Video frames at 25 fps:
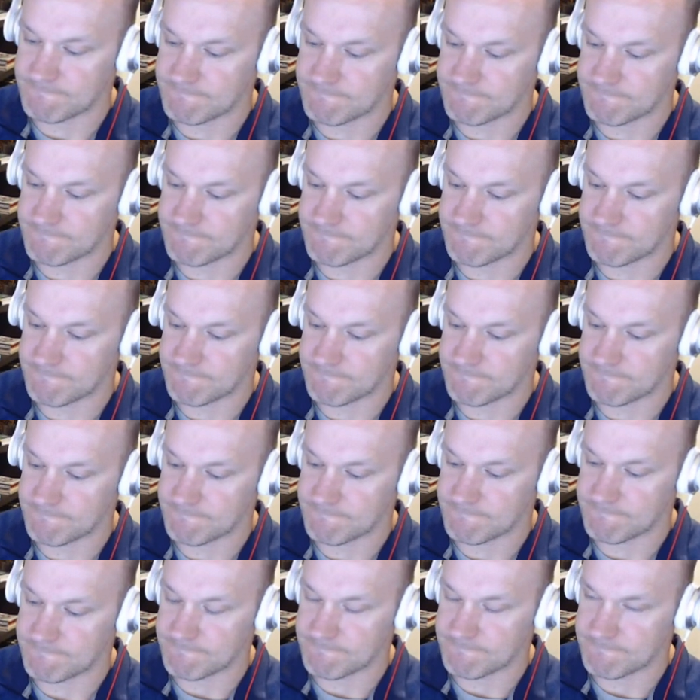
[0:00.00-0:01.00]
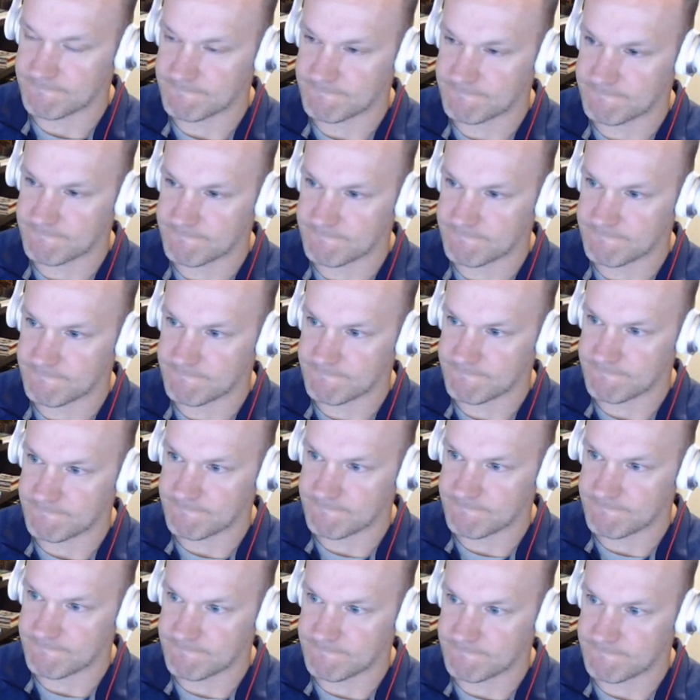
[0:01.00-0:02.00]

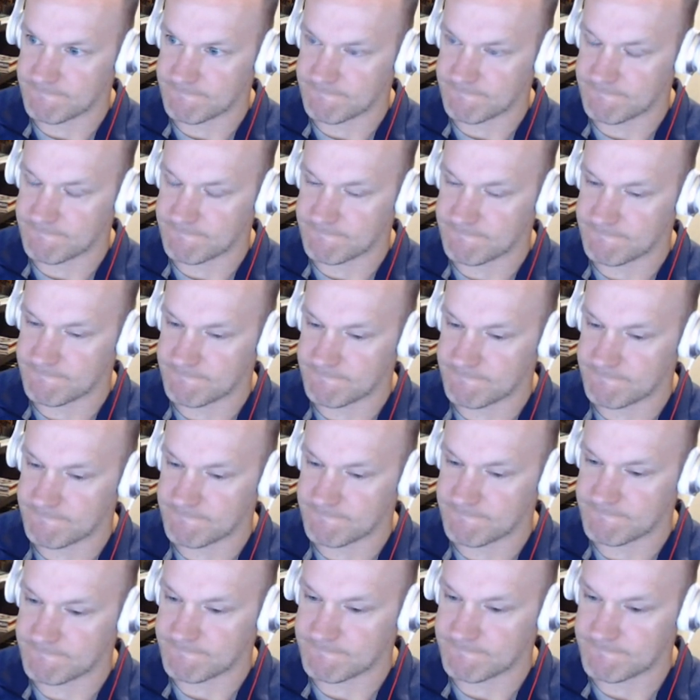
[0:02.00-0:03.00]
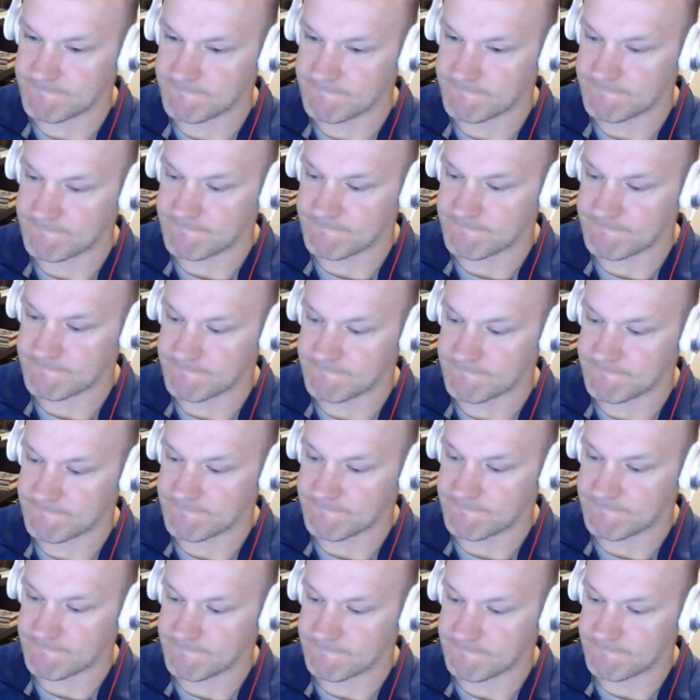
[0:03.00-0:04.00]

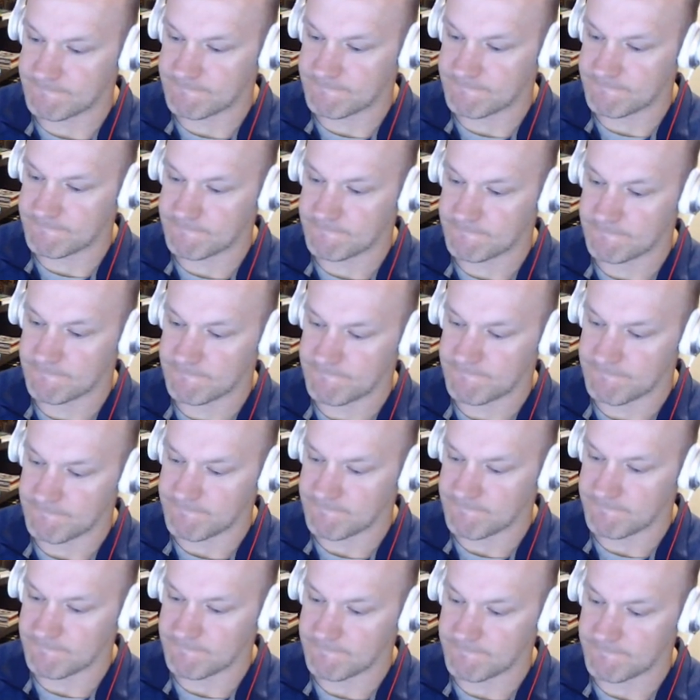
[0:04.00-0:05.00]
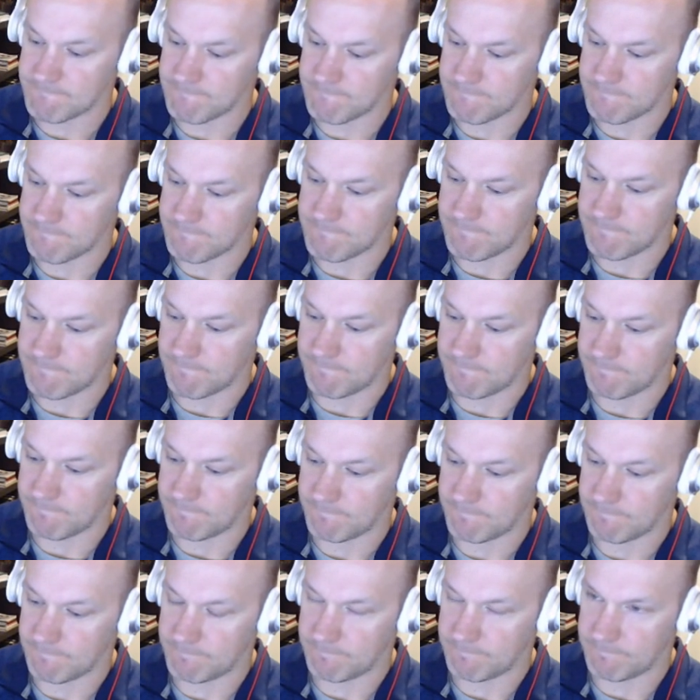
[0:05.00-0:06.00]

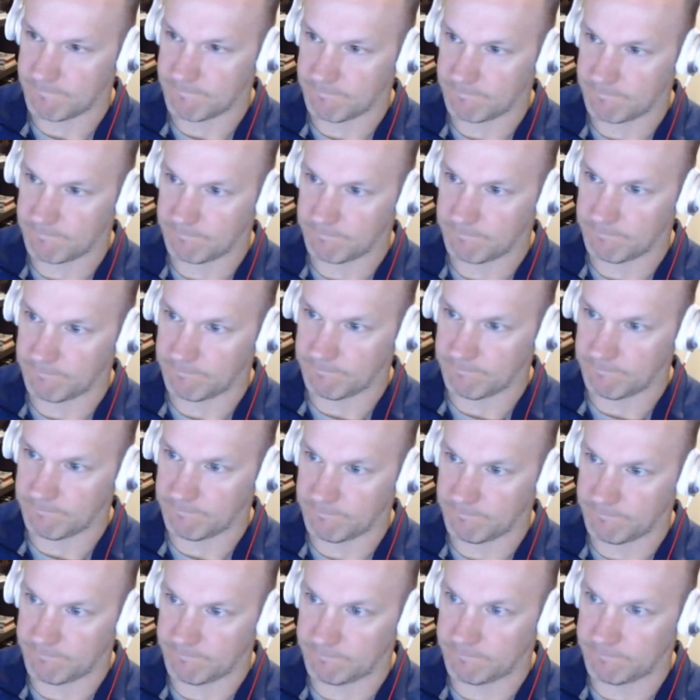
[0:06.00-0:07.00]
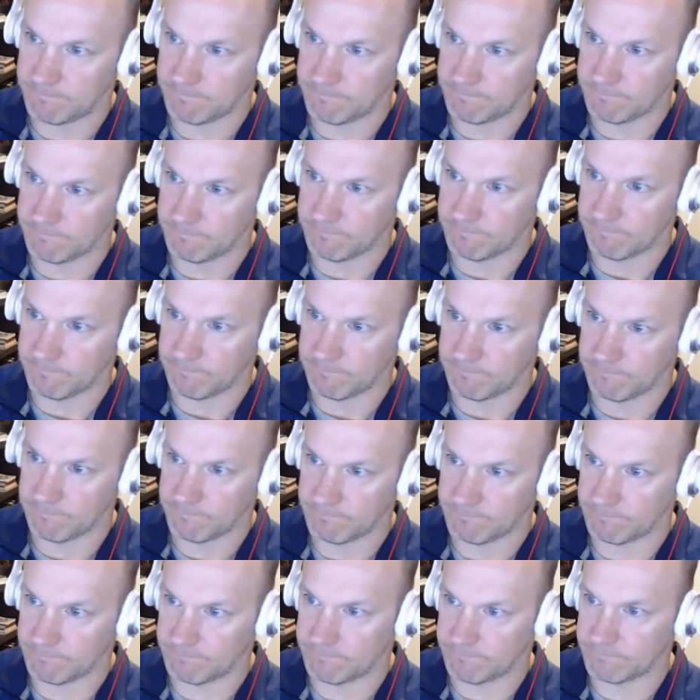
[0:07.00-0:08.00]
This person isn't speaking.